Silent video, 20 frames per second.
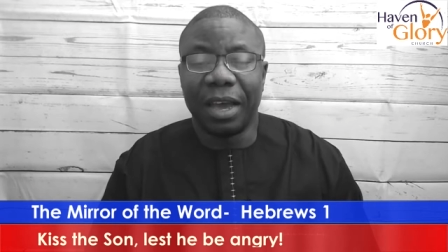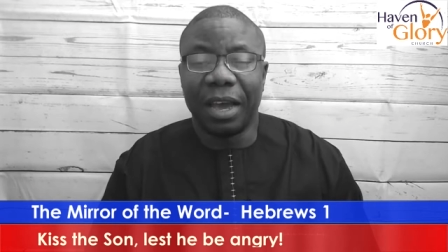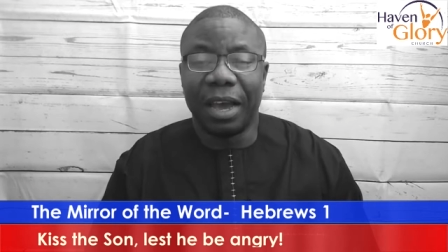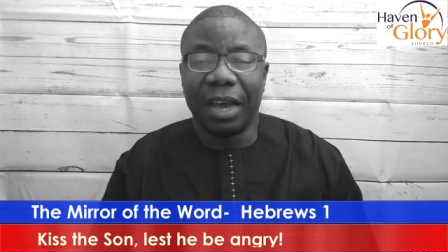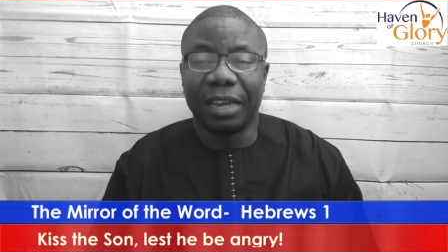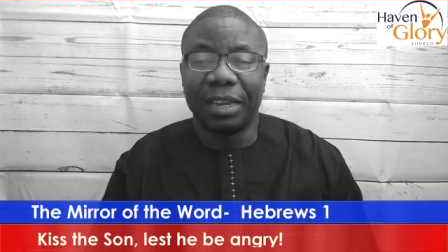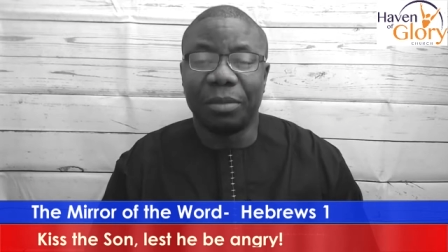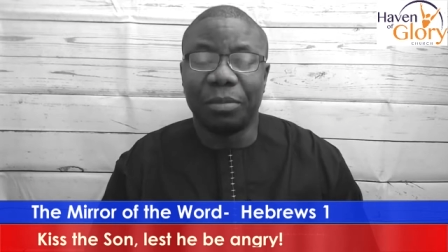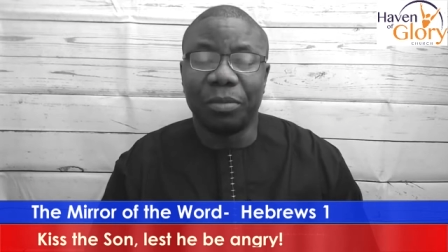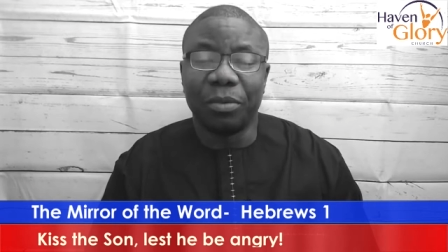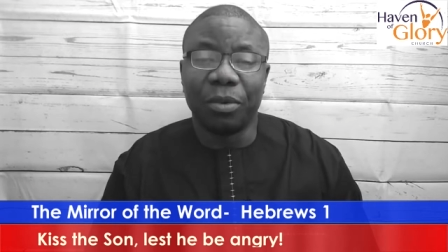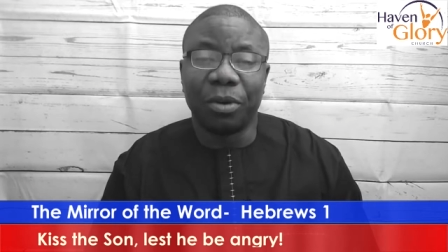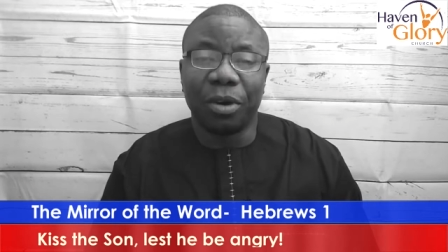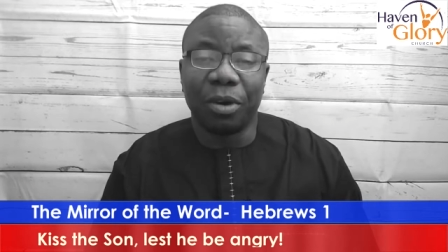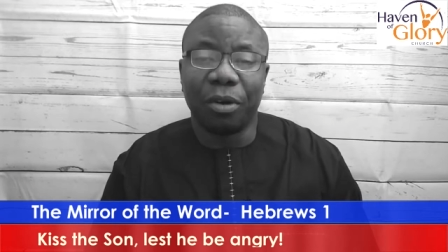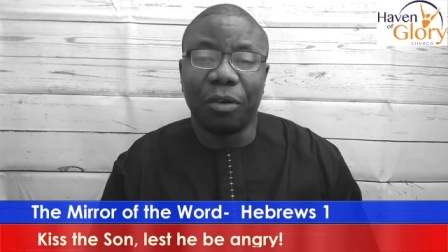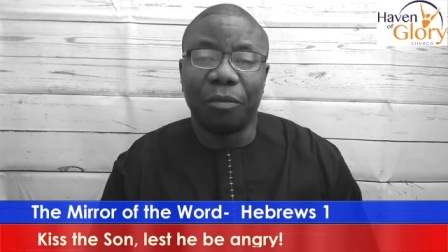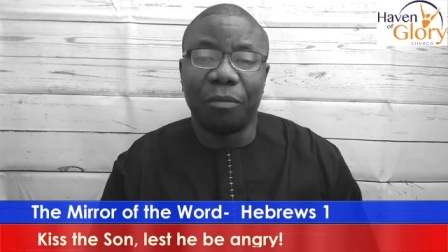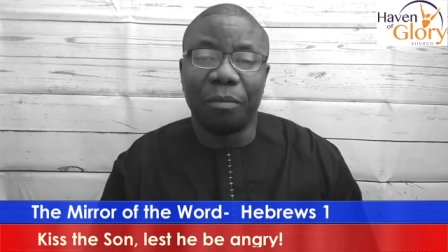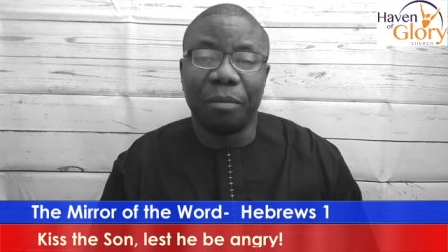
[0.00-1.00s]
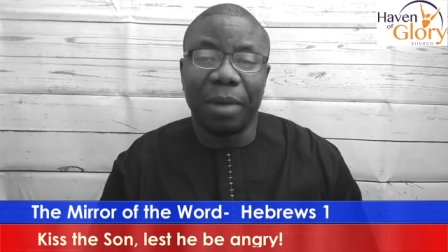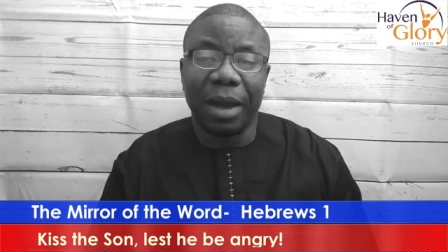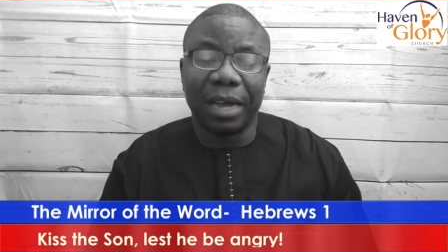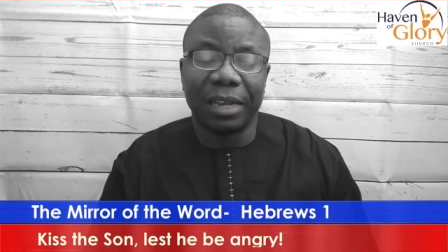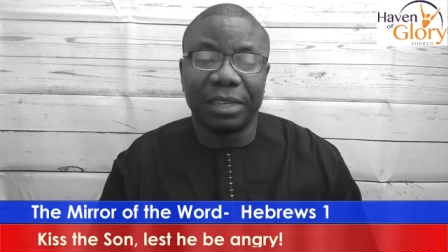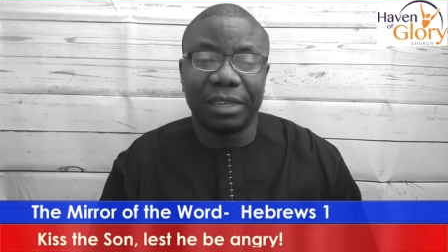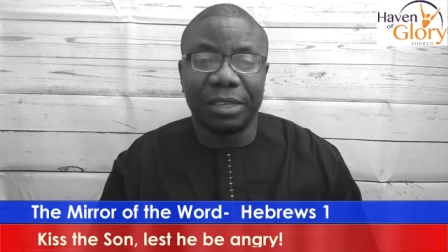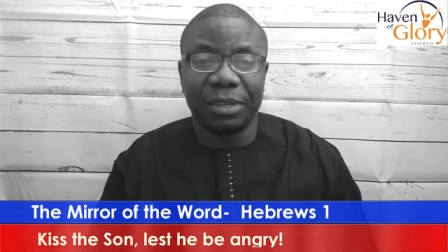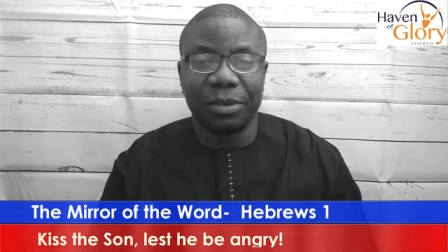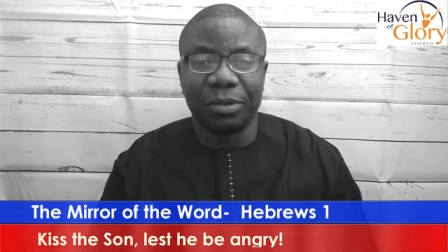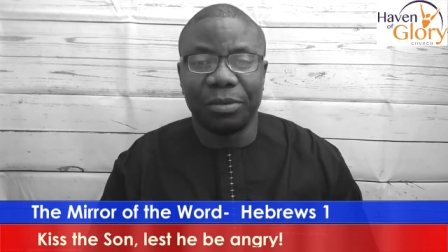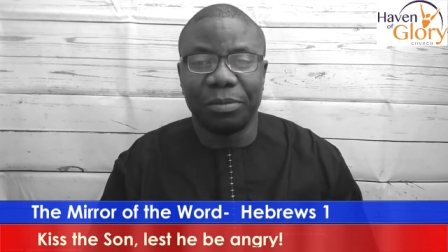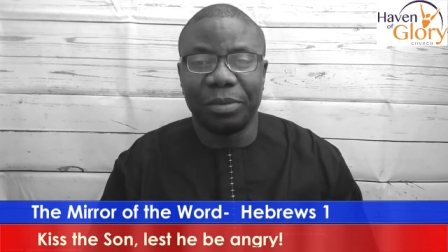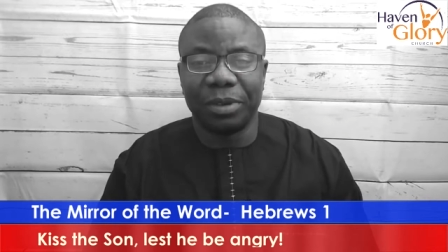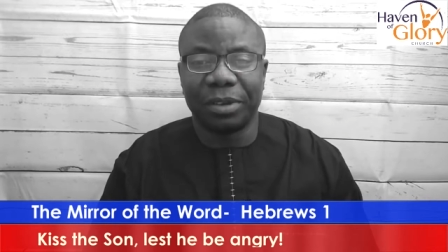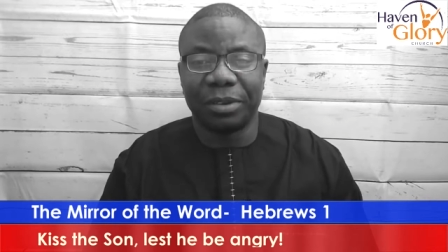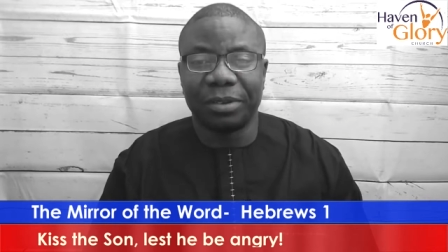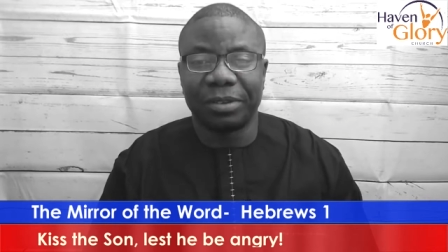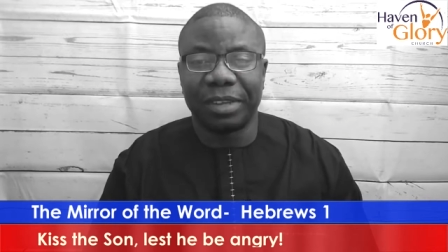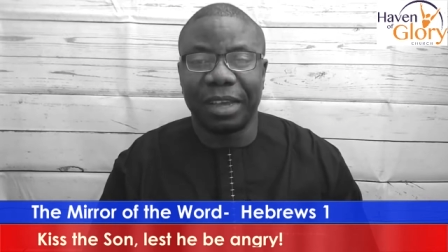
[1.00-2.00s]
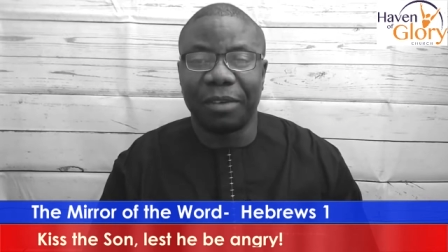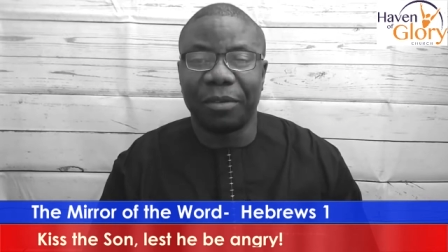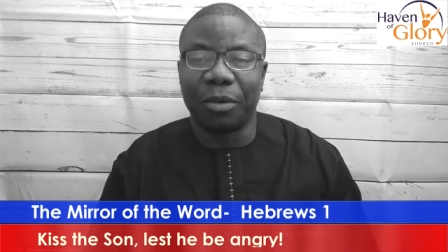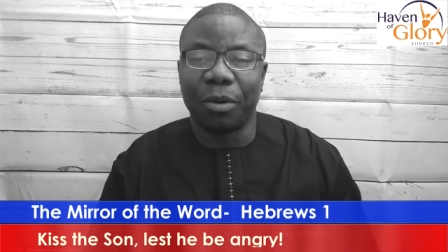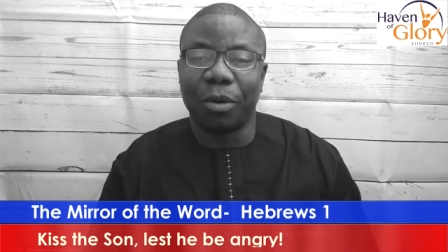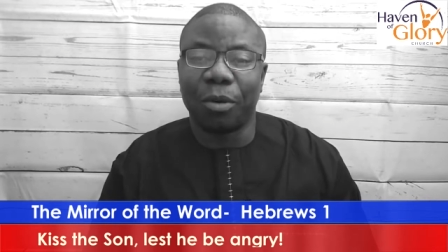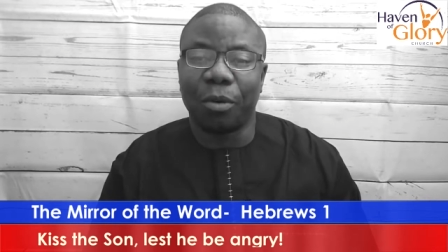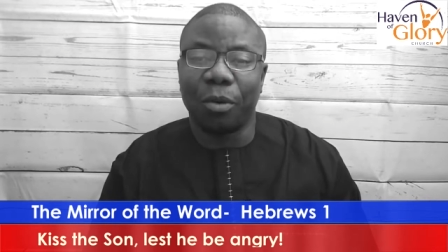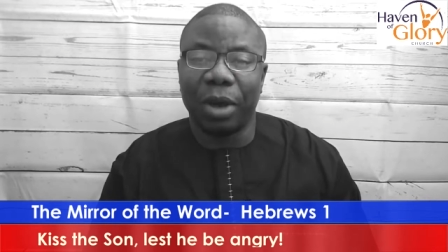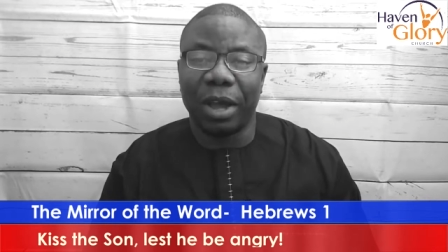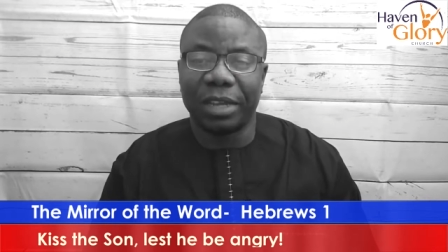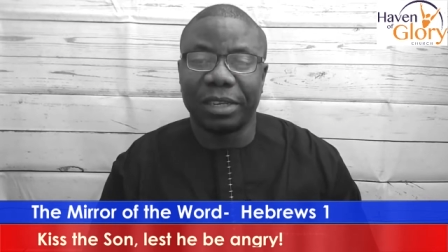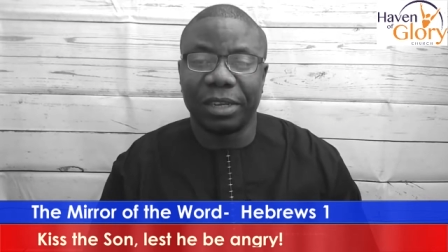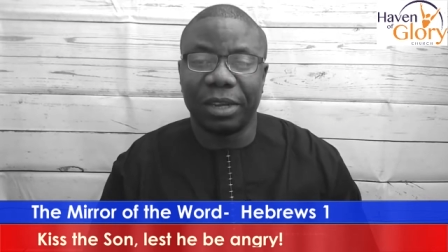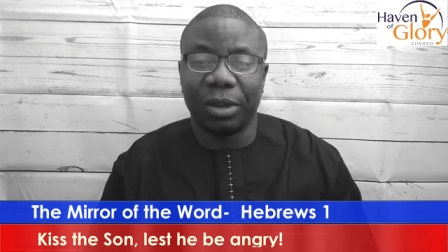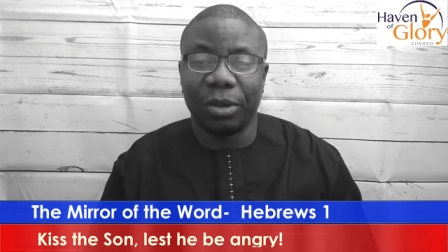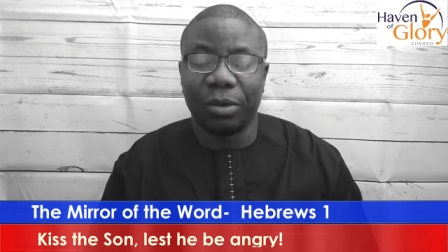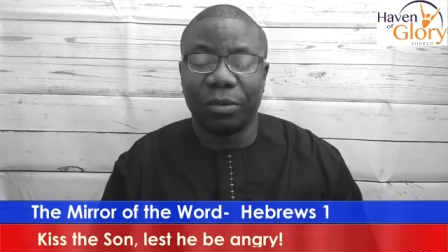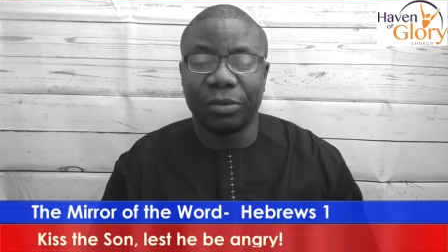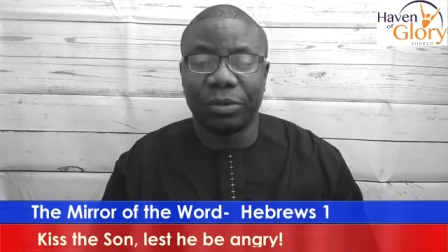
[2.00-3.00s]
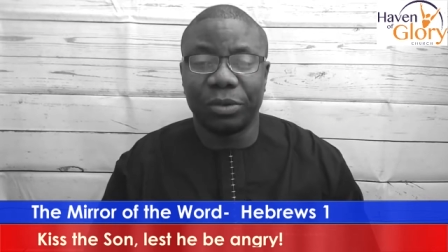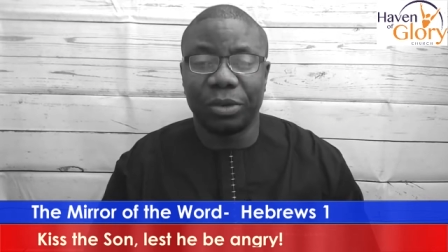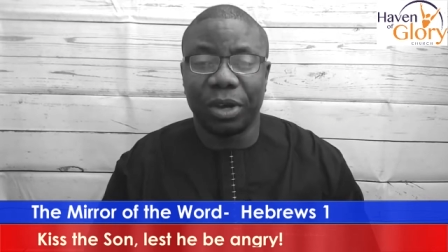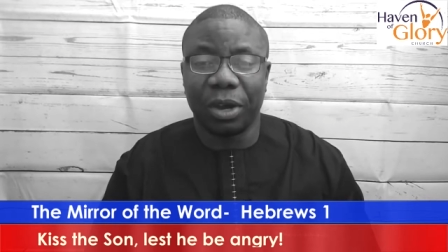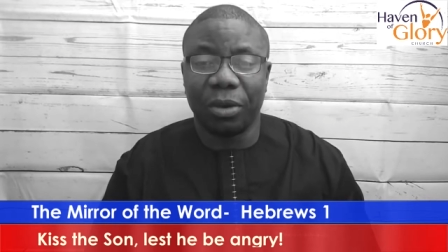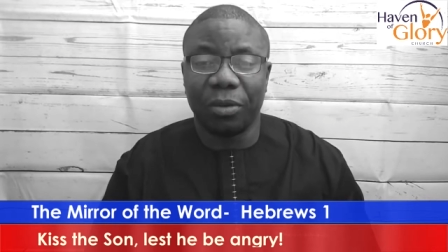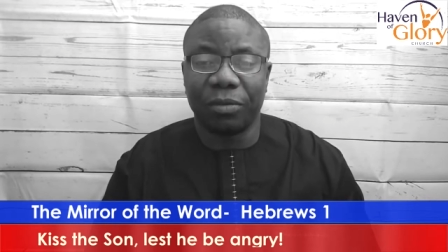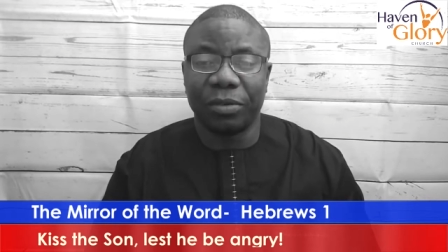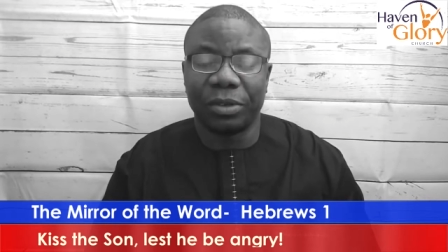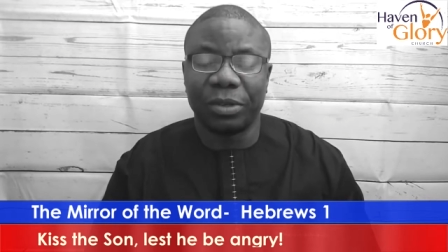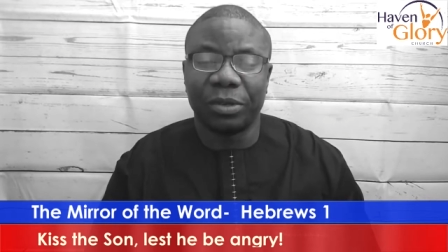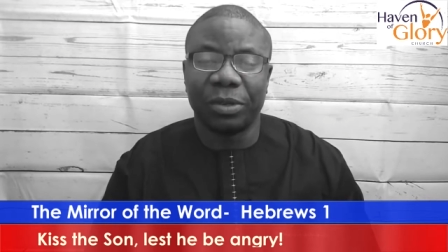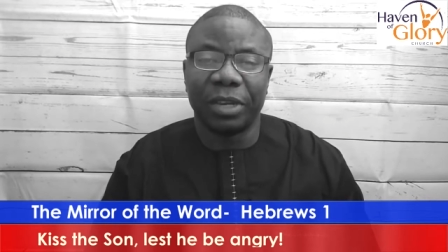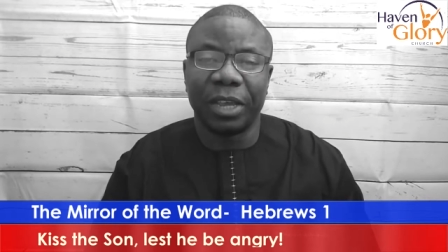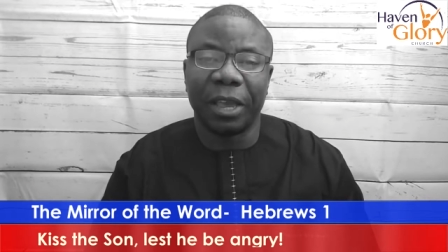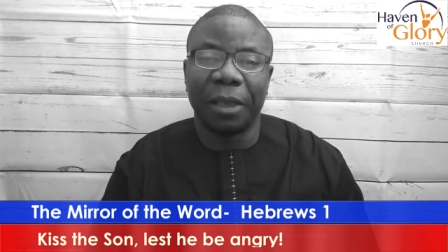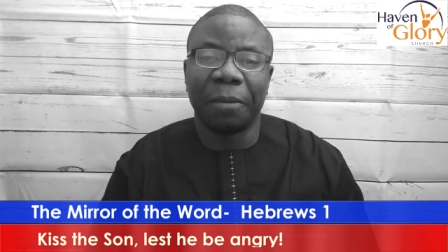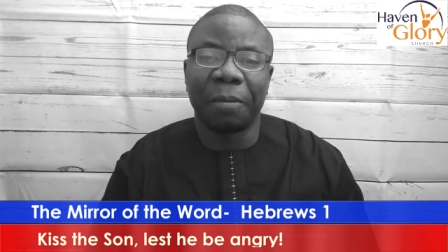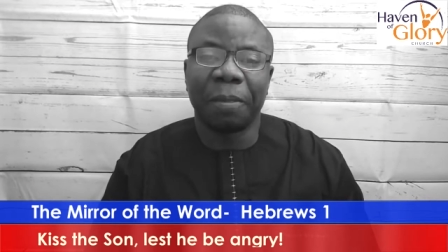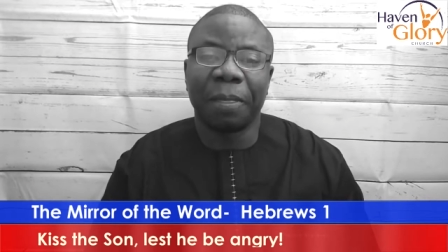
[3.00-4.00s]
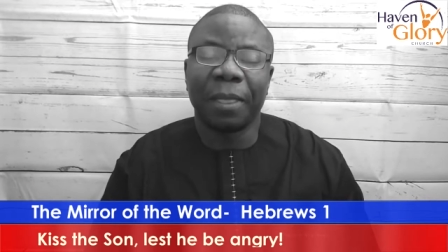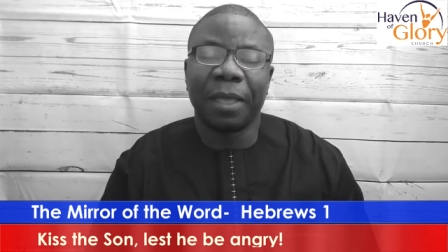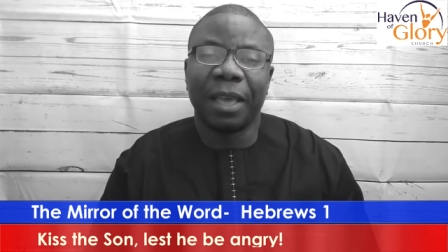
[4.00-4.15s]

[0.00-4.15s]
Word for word: uh, the book of Matthew because i got quite a lot to cover today.